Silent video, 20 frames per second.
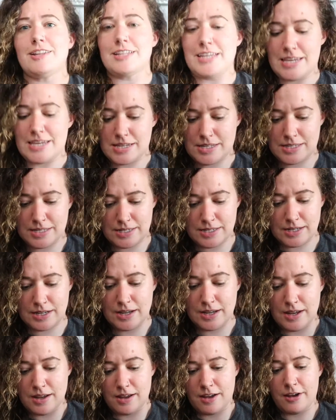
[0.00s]
least,
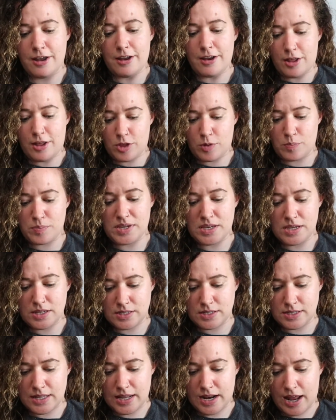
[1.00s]
another
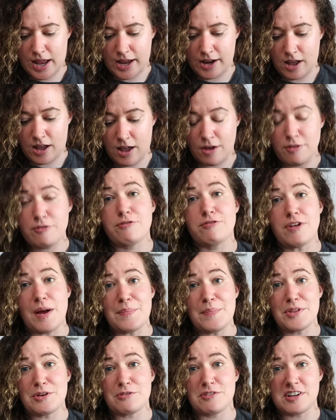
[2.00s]
piece that I got
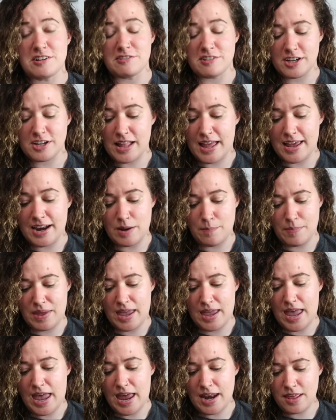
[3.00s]
from TheRealReal. I didn't
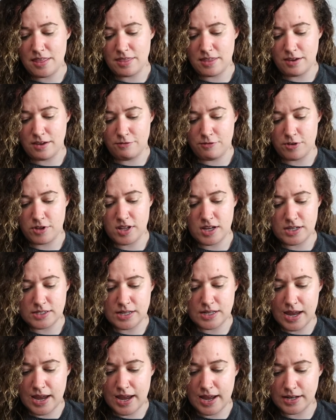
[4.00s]
pay anything for this.
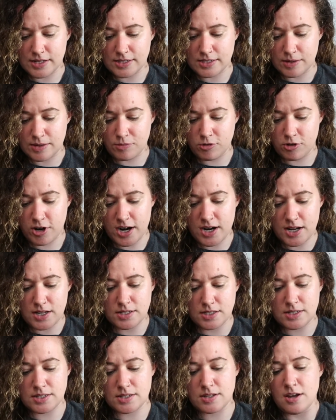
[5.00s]
I had some
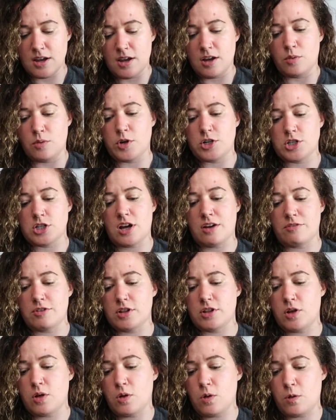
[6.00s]
credits which
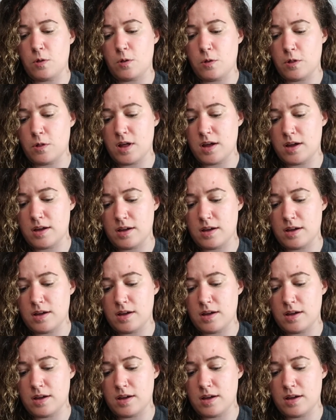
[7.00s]
covered the whole